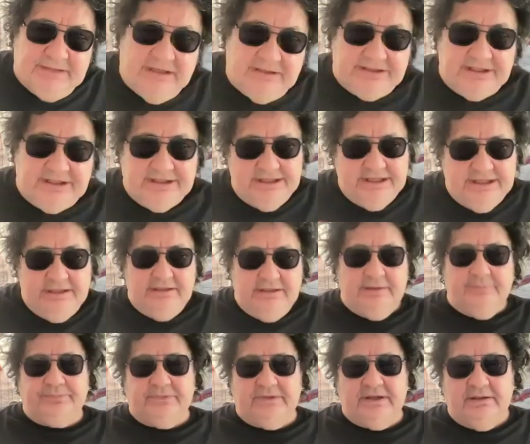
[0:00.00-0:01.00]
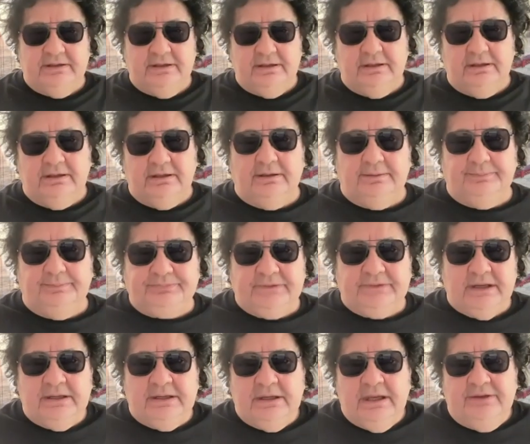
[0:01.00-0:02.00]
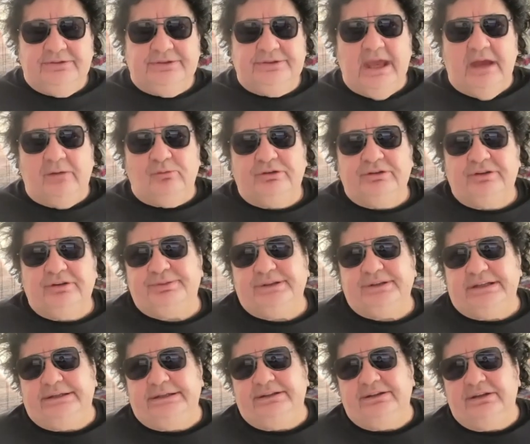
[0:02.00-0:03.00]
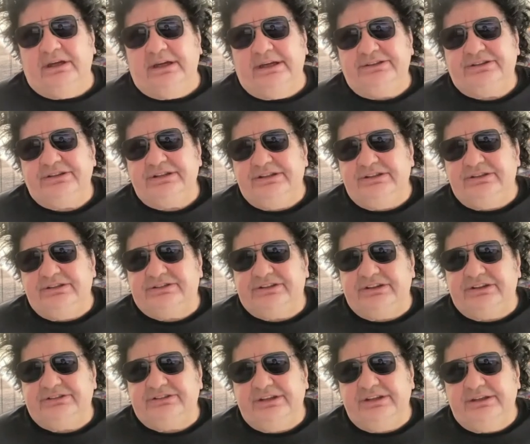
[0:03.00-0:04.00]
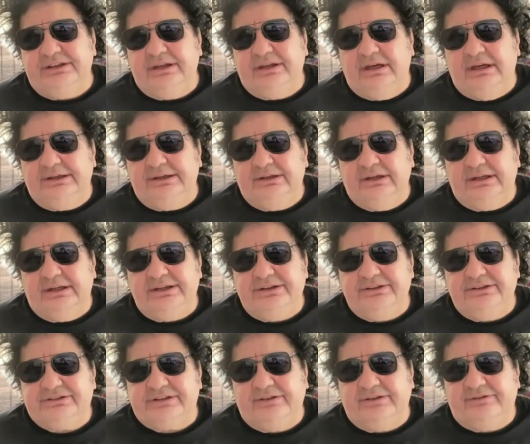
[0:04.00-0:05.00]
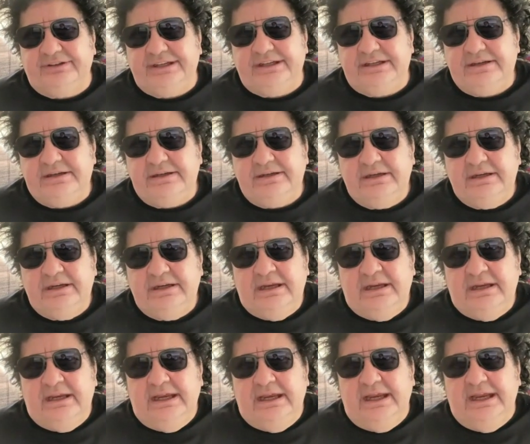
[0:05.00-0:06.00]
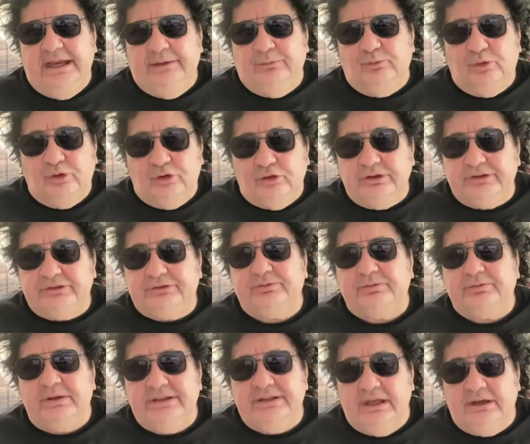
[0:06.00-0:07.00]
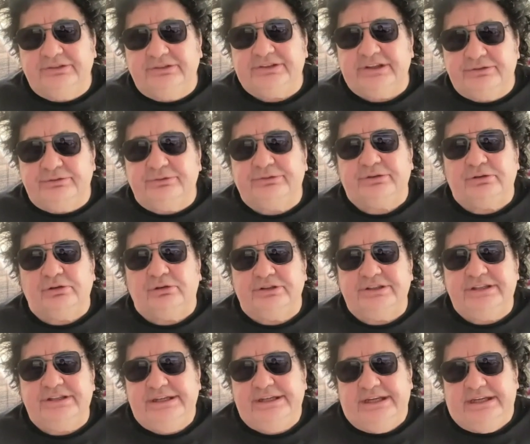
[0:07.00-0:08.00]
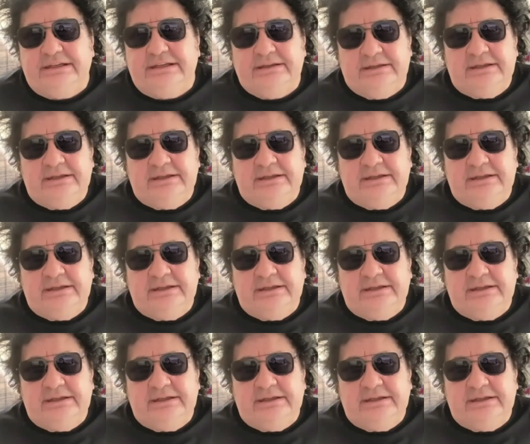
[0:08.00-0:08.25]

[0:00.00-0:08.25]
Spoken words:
Kinney, that would have been 1969, 1970. And Warners in those days was called Kinney,